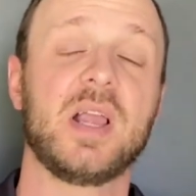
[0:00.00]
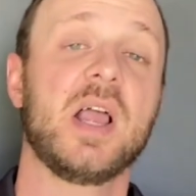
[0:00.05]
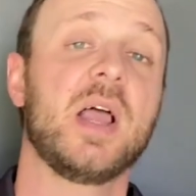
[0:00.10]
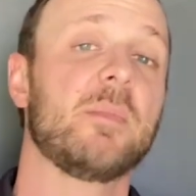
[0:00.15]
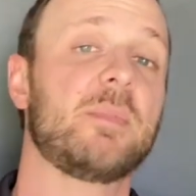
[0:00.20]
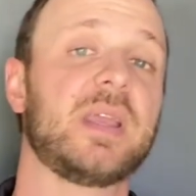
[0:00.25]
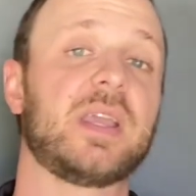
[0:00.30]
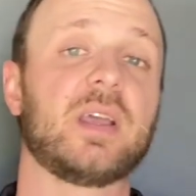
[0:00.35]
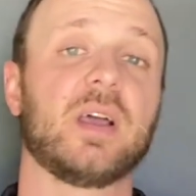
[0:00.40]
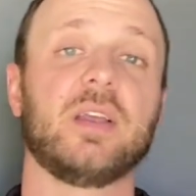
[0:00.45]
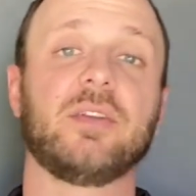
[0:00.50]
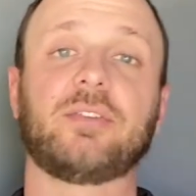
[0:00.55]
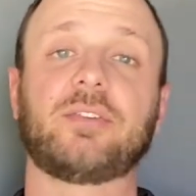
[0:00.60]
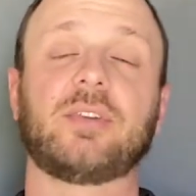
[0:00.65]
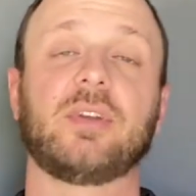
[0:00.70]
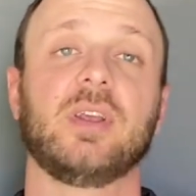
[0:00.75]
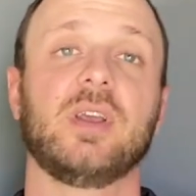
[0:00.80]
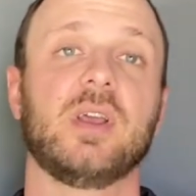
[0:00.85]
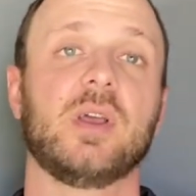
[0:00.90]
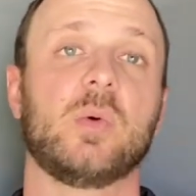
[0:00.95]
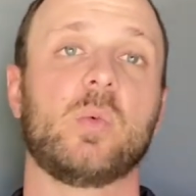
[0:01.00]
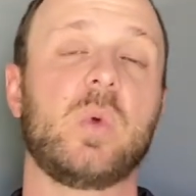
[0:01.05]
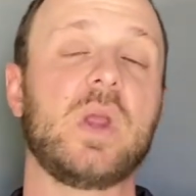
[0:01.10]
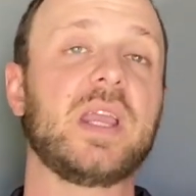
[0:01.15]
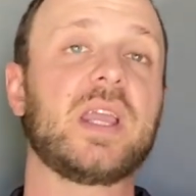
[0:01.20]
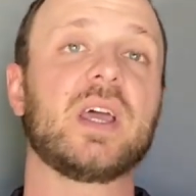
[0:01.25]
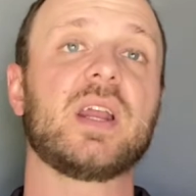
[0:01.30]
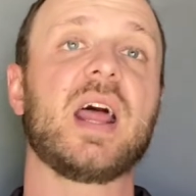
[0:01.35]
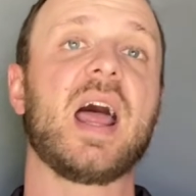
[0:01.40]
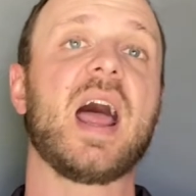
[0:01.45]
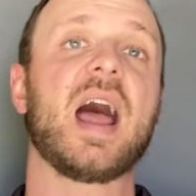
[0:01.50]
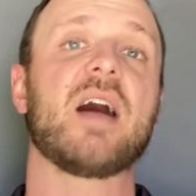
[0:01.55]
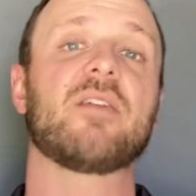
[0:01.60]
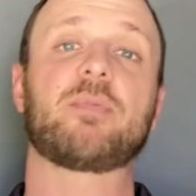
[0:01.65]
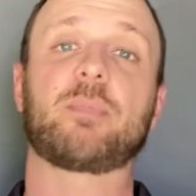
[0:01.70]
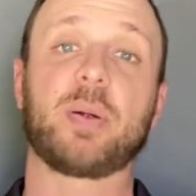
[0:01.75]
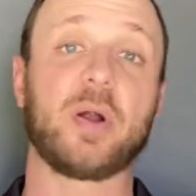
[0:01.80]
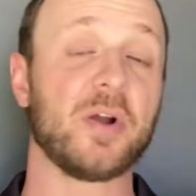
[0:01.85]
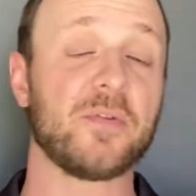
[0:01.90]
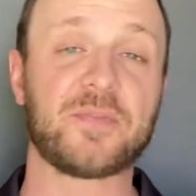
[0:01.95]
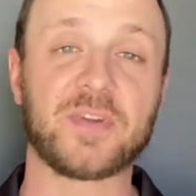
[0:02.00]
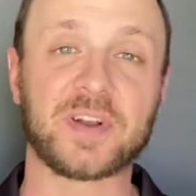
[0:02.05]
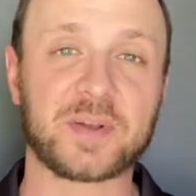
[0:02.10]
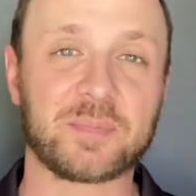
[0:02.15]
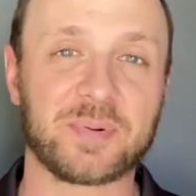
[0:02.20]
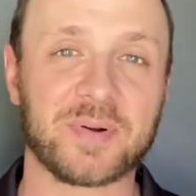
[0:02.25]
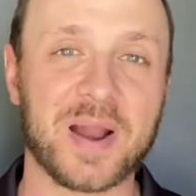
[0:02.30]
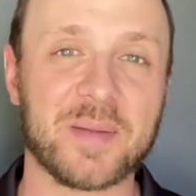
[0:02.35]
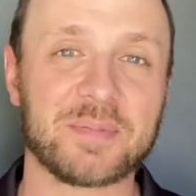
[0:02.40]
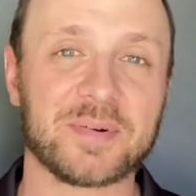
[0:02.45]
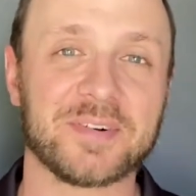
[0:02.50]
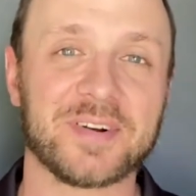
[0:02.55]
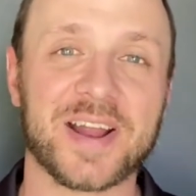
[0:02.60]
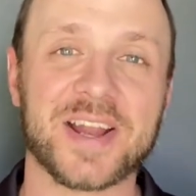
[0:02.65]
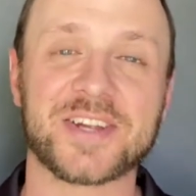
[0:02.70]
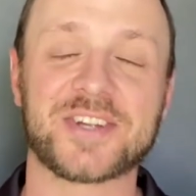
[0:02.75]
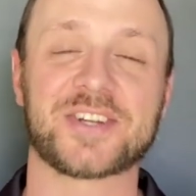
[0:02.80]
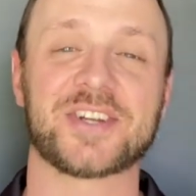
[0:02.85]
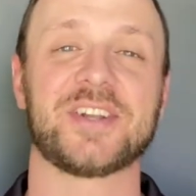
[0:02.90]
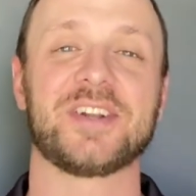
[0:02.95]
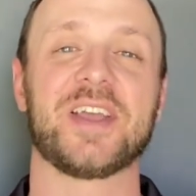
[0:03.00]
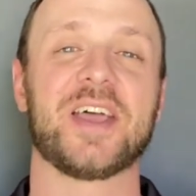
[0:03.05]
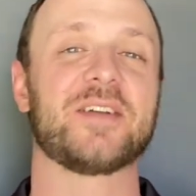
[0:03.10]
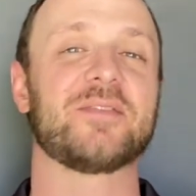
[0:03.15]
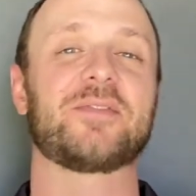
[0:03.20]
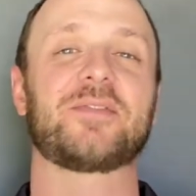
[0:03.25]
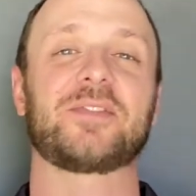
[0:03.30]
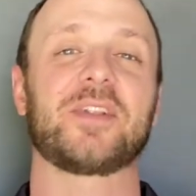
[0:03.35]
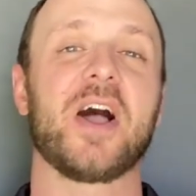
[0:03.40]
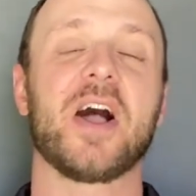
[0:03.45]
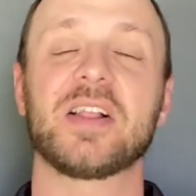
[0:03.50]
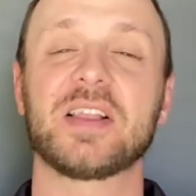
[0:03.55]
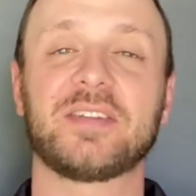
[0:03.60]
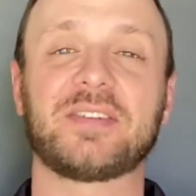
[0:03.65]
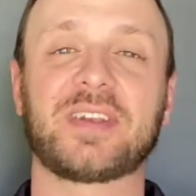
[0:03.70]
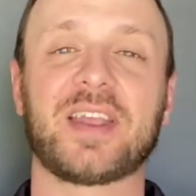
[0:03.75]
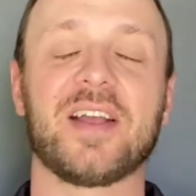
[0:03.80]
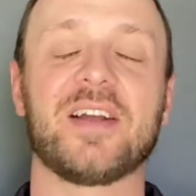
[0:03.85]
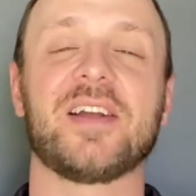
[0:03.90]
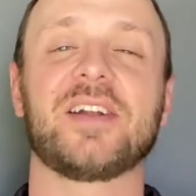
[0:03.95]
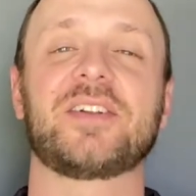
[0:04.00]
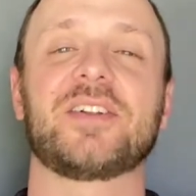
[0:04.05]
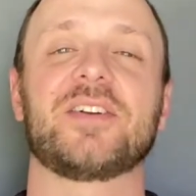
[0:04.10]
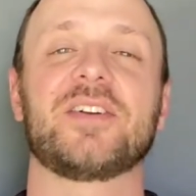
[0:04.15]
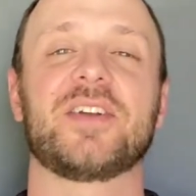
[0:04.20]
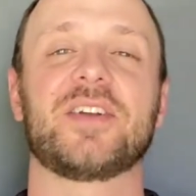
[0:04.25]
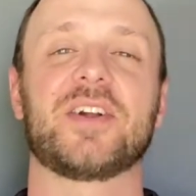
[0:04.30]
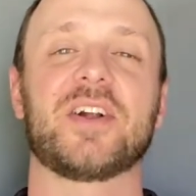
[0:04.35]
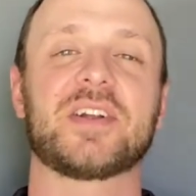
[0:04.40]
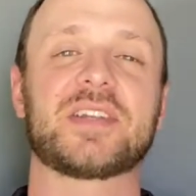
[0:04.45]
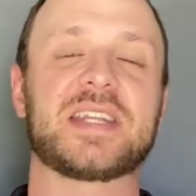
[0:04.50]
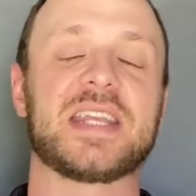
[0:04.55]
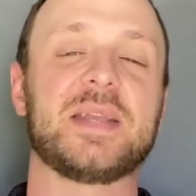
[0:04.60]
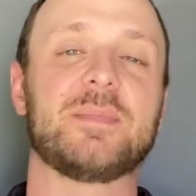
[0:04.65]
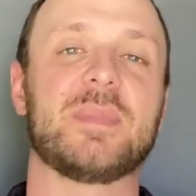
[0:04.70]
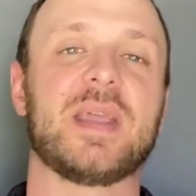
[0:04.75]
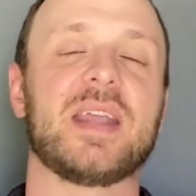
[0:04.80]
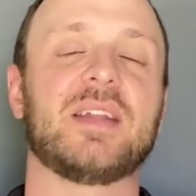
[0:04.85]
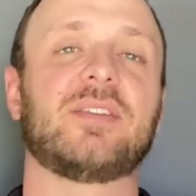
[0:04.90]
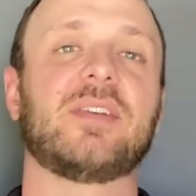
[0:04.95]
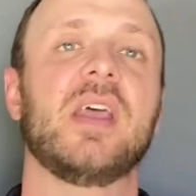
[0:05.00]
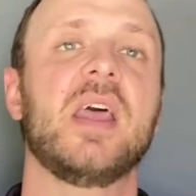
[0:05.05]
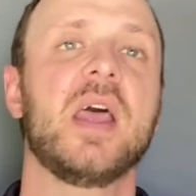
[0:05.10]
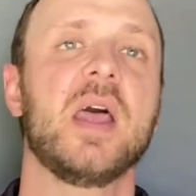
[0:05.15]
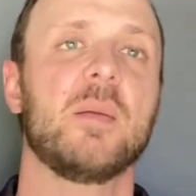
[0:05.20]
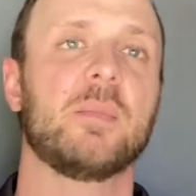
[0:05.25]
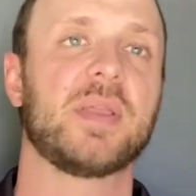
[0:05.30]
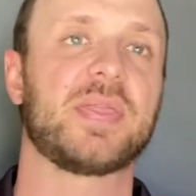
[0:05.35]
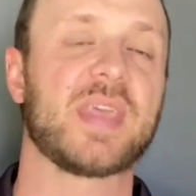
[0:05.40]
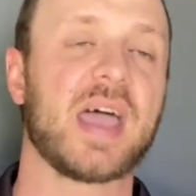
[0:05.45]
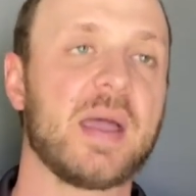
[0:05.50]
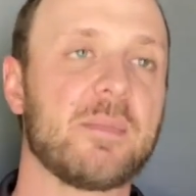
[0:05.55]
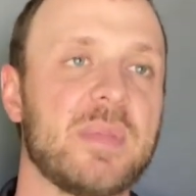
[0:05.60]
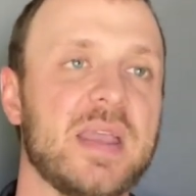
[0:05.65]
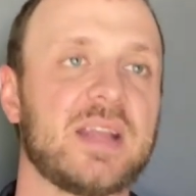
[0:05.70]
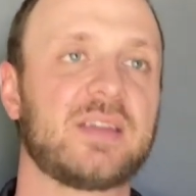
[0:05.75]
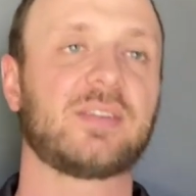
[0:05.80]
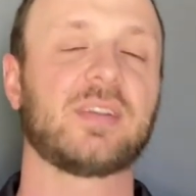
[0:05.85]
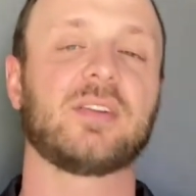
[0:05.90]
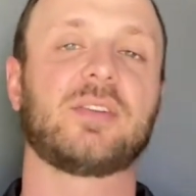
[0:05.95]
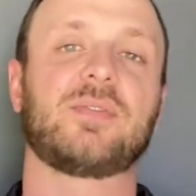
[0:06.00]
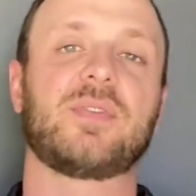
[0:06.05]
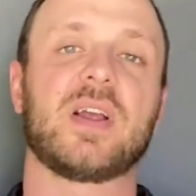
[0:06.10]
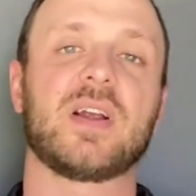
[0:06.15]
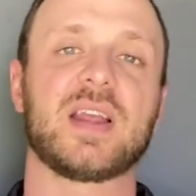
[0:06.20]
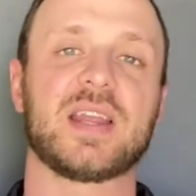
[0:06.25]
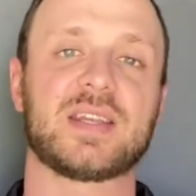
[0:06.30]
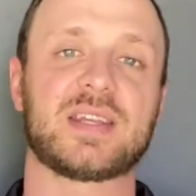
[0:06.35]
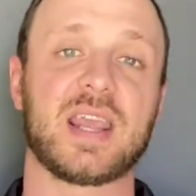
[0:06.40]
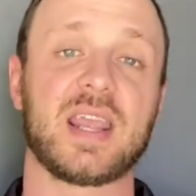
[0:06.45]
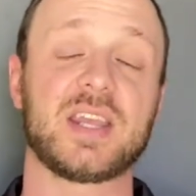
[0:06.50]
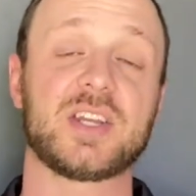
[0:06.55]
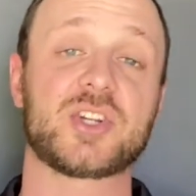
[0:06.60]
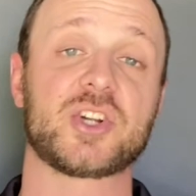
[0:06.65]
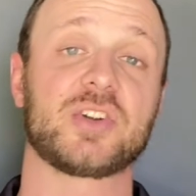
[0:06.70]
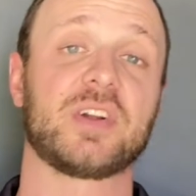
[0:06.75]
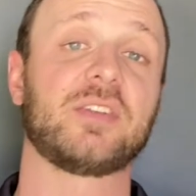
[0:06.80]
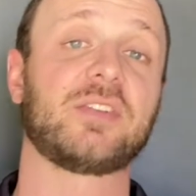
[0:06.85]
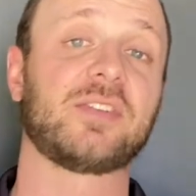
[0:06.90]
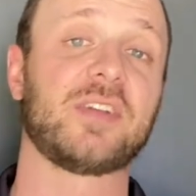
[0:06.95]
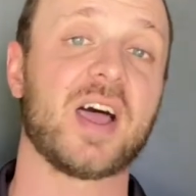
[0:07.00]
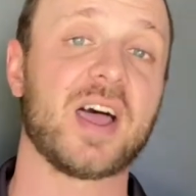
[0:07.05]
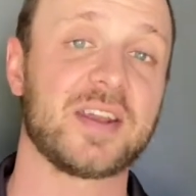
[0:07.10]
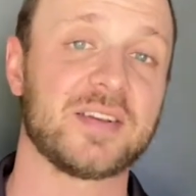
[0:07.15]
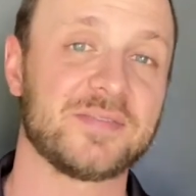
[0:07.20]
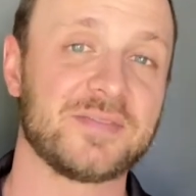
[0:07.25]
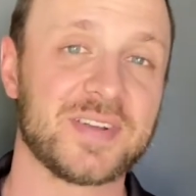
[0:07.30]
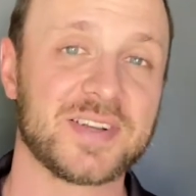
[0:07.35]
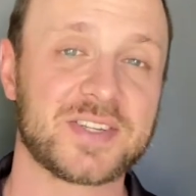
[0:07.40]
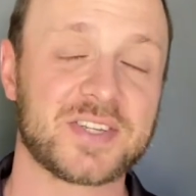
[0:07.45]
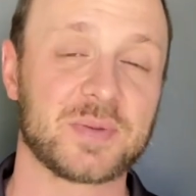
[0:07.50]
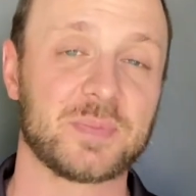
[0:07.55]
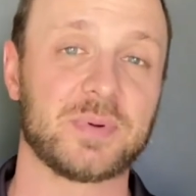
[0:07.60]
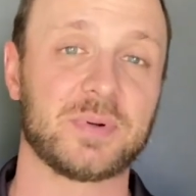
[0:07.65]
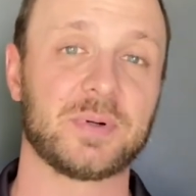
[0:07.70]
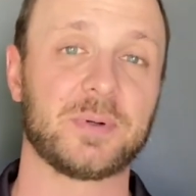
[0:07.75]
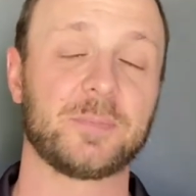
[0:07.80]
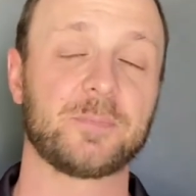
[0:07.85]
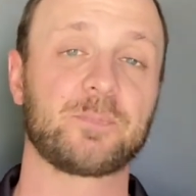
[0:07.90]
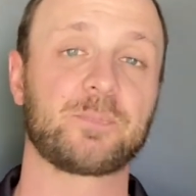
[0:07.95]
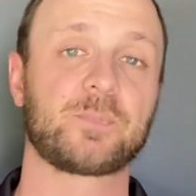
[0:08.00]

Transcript: Because We could have perfect preparation and flawless character in our teammates, but that makes us very dangerous, not invincible.